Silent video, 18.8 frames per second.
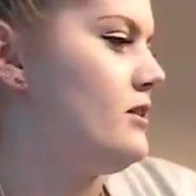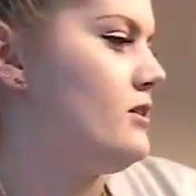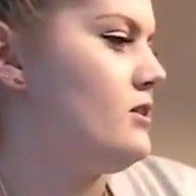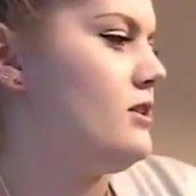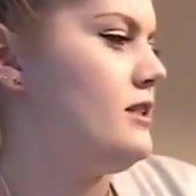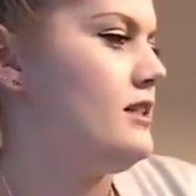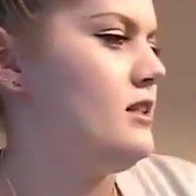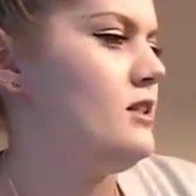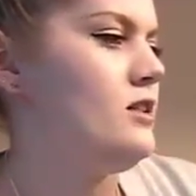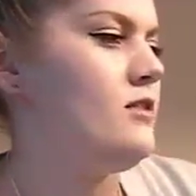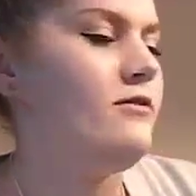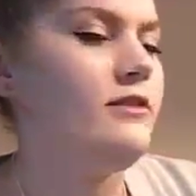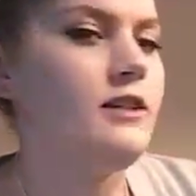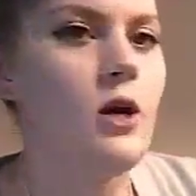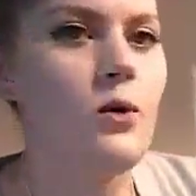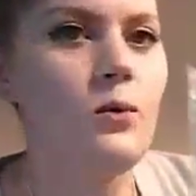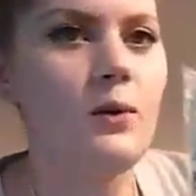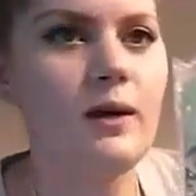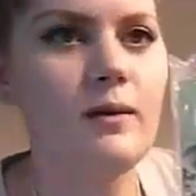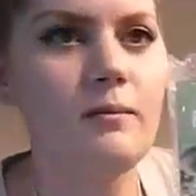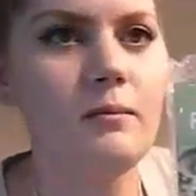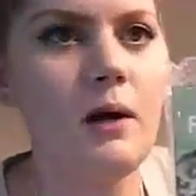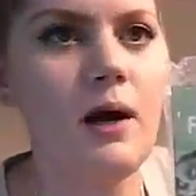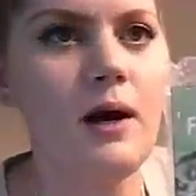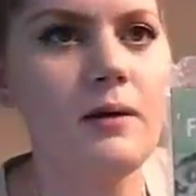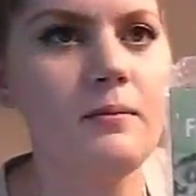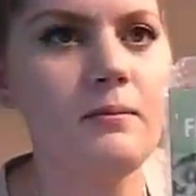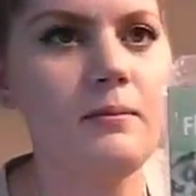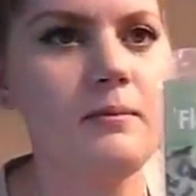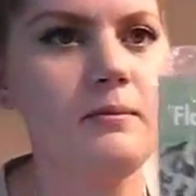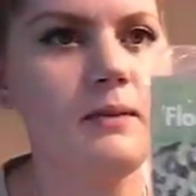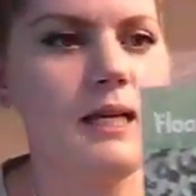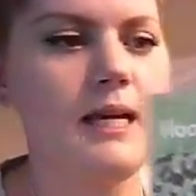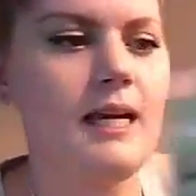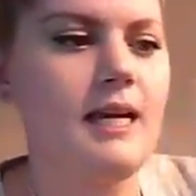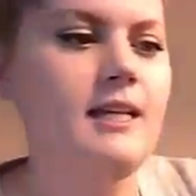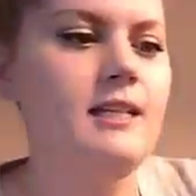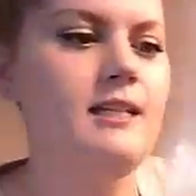So this is floating pond
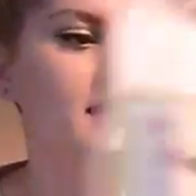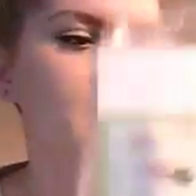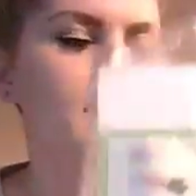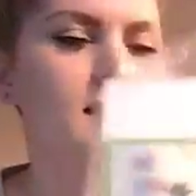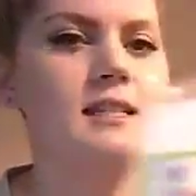plant.